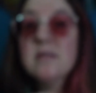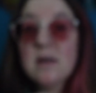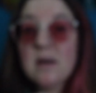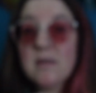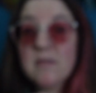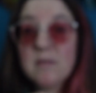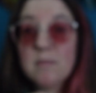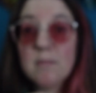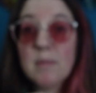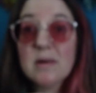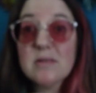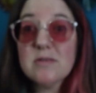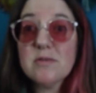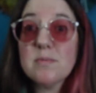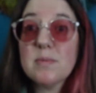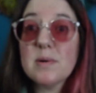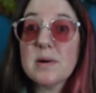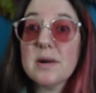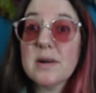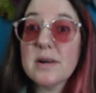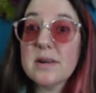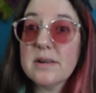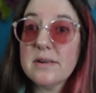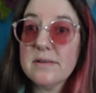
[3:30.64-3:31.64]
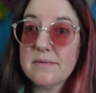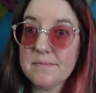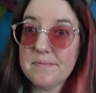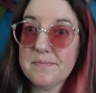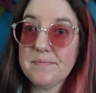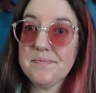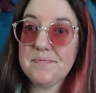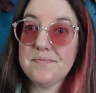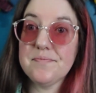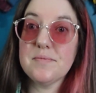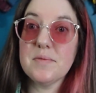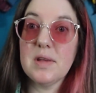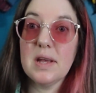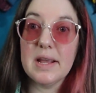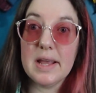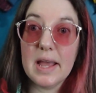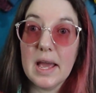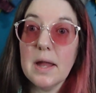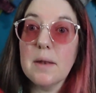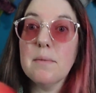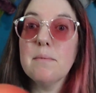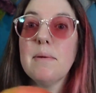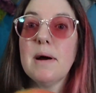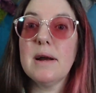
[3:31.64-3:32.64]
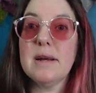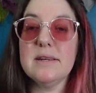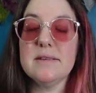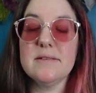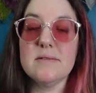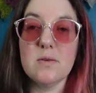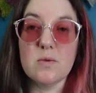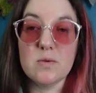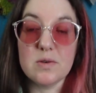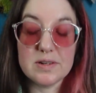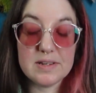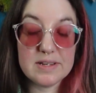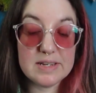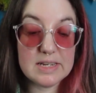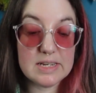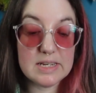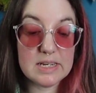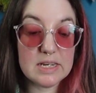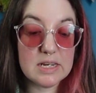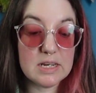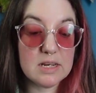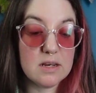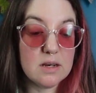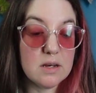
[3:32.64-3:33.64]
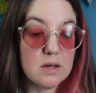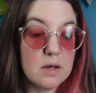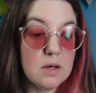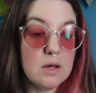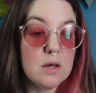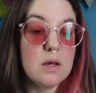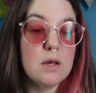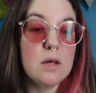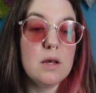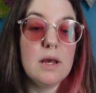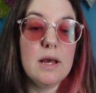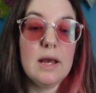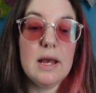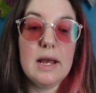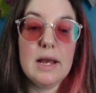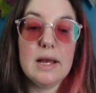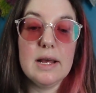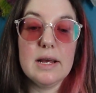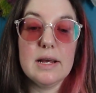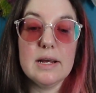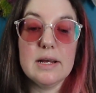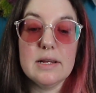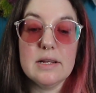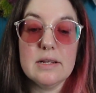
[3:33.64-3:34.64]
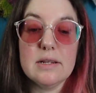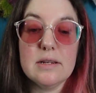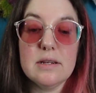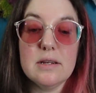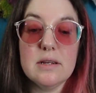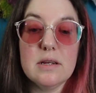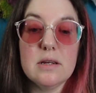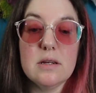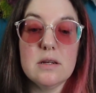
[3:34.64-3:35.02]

of the Musselburgh, again by Isolde Teague, and